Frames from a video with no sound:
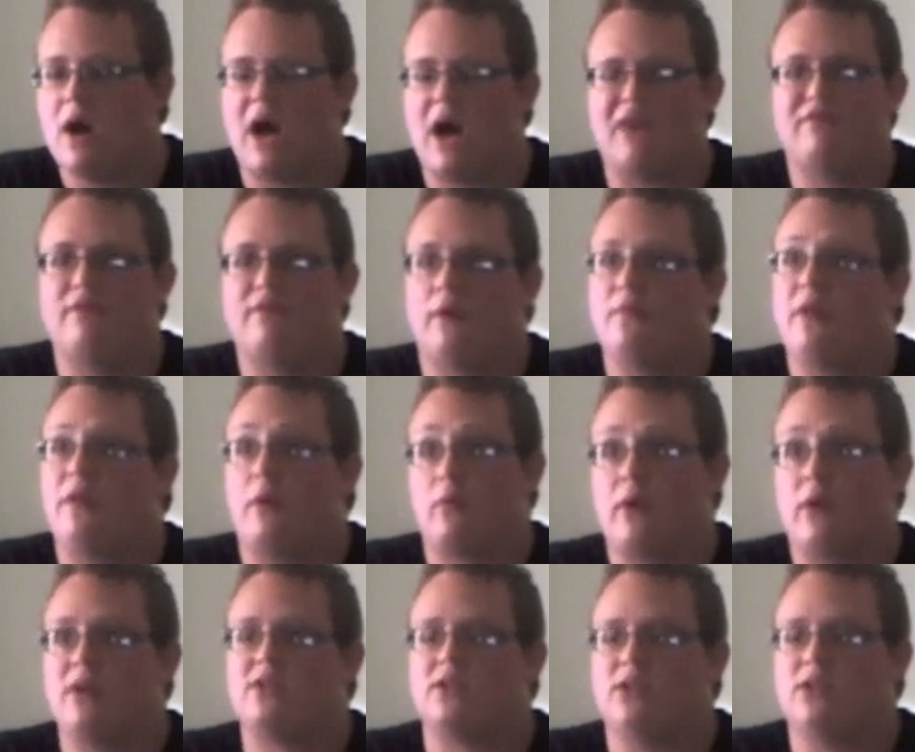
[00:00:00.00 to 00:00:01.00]
I felt that
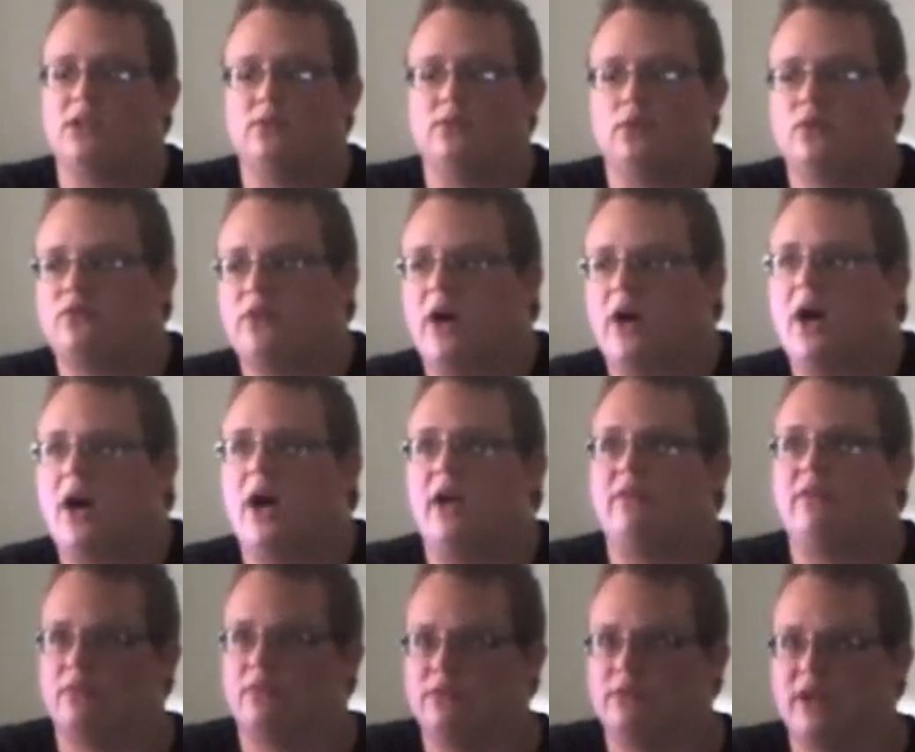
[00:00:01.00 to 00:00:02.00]
Resident Evil
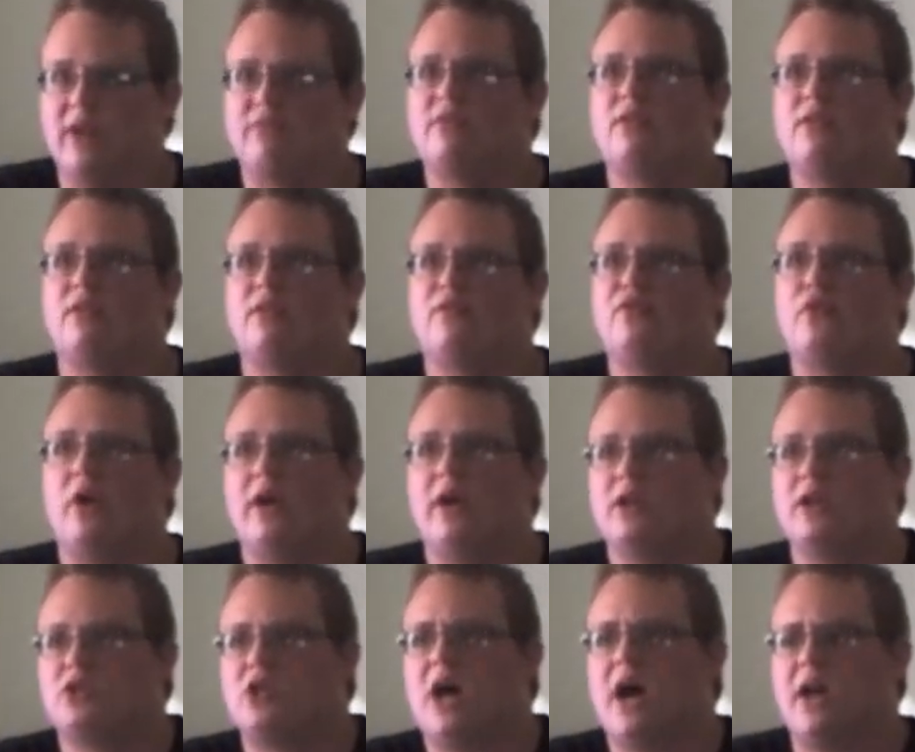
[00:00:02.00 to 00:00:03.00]
5 left the
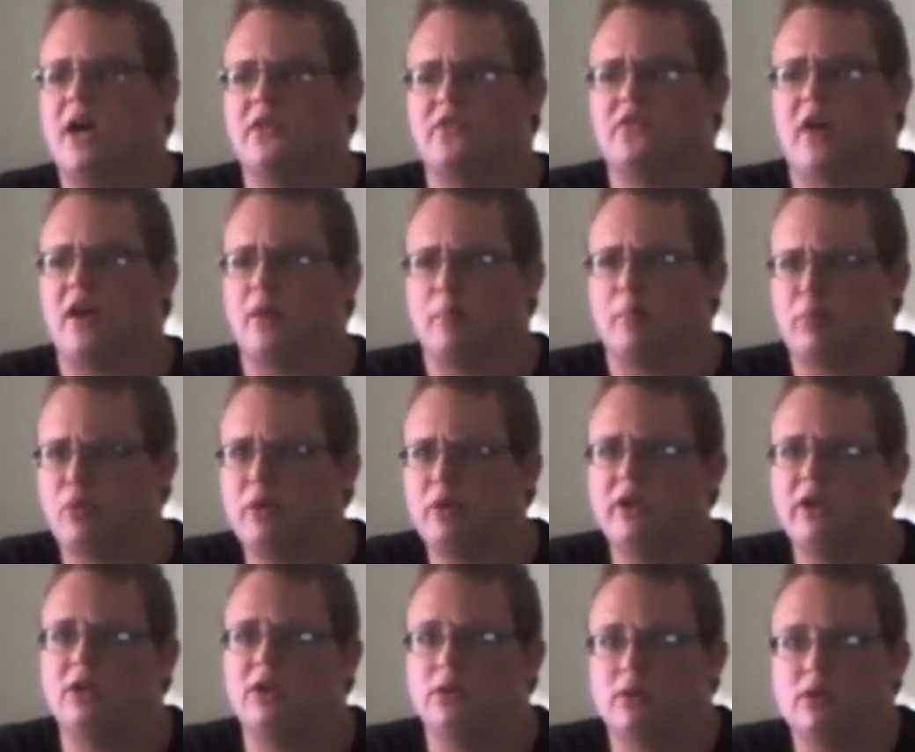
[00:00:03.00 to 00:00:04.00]
franchise at a
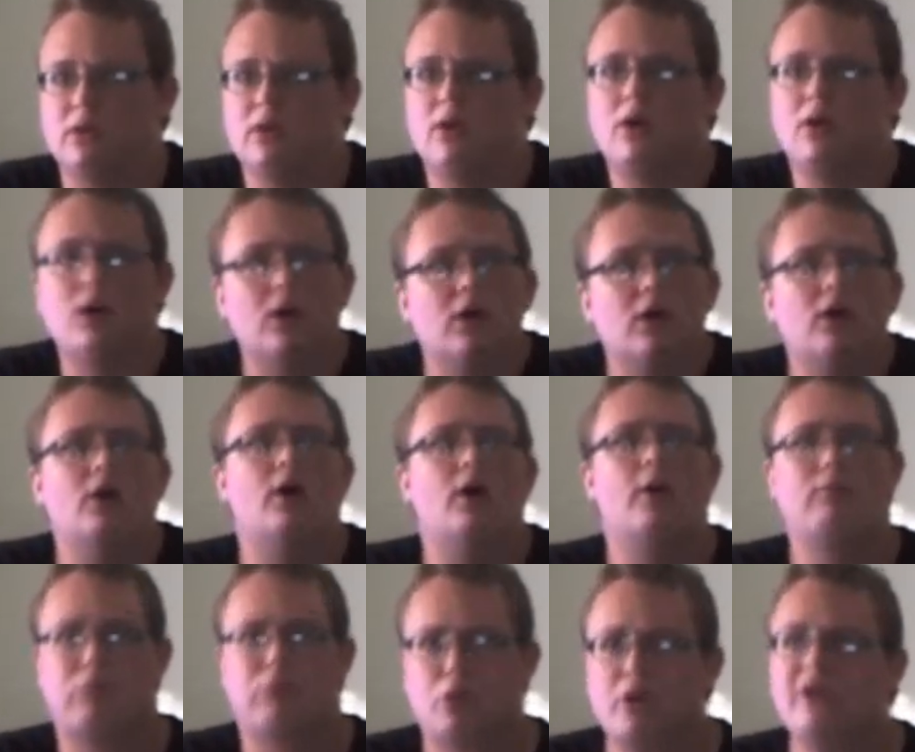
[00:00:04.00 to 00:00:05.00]
pretty
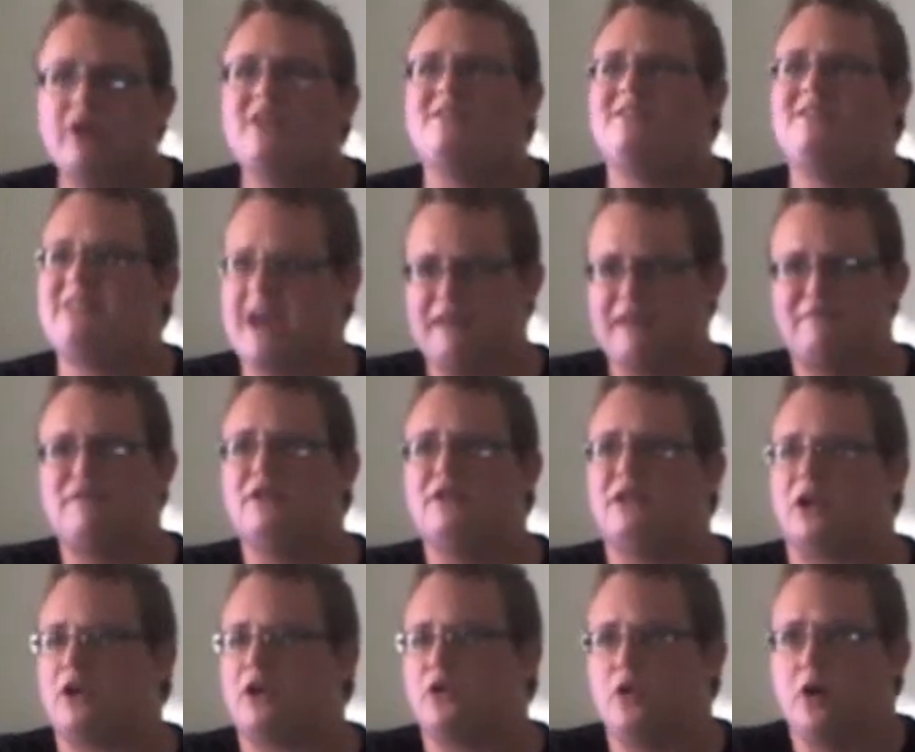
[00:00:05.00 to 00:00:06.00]

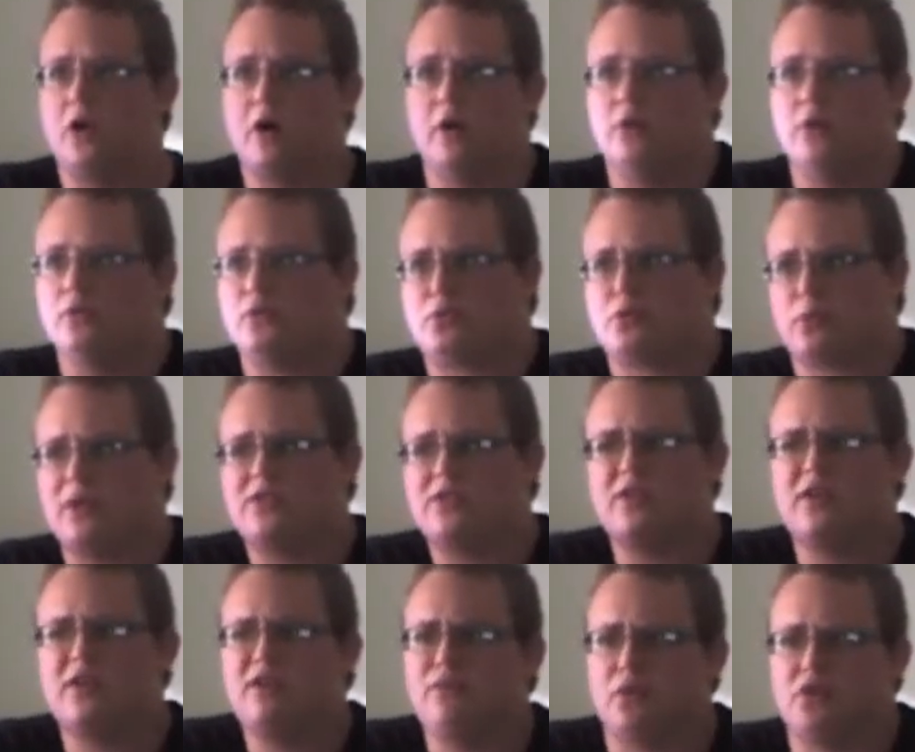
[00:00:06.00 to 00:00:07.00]
definite close.
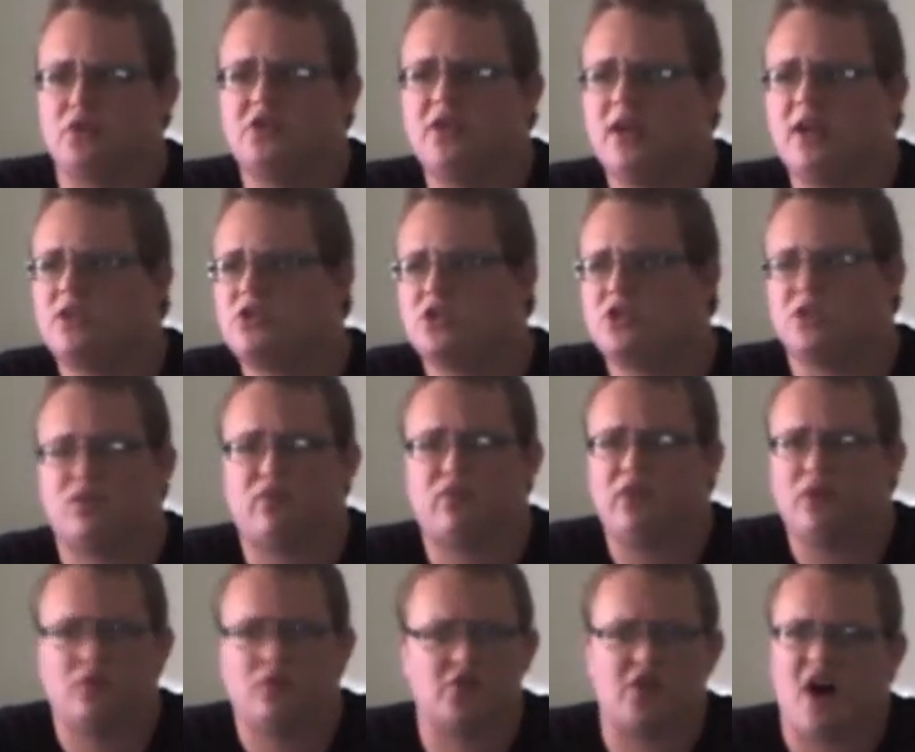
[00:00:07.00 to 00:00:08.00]
Resident Evil 6 just
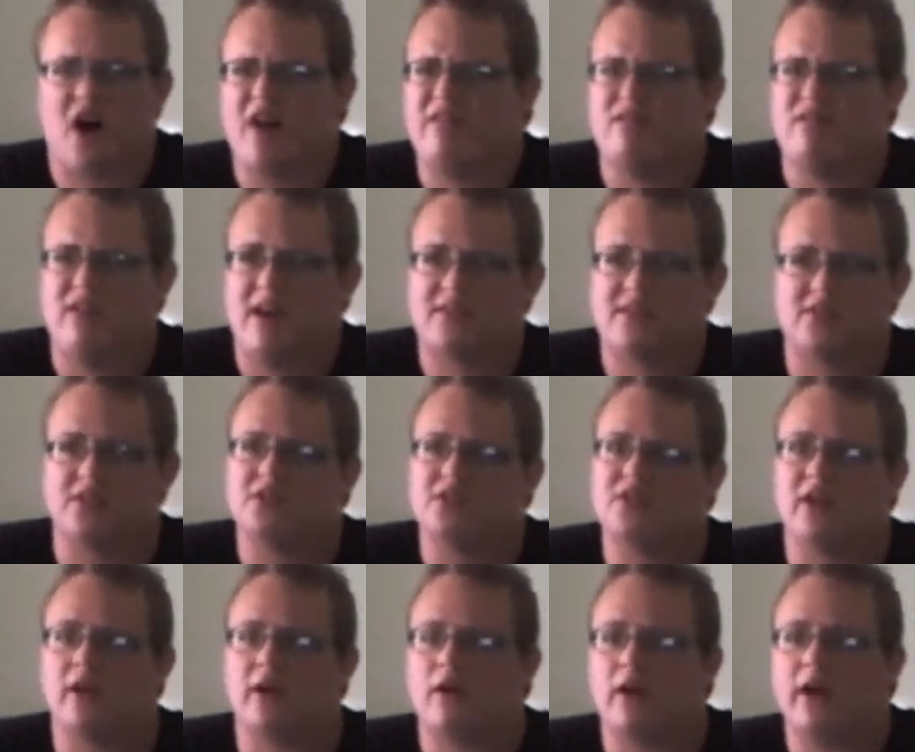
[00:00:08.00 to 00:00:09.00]
feels
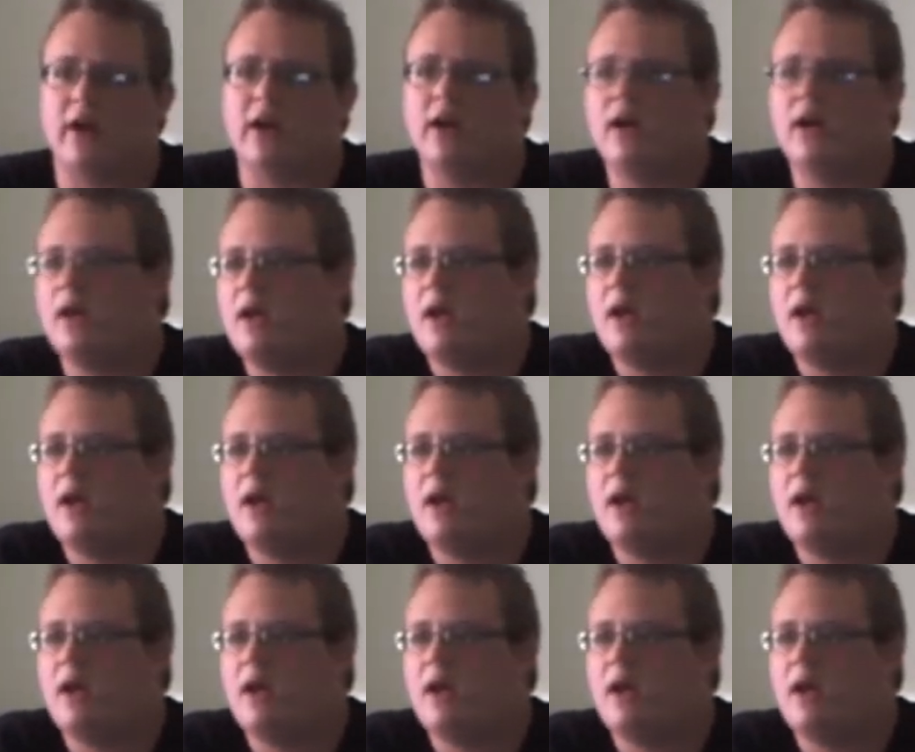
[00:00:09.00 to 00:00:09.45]
unnecessary.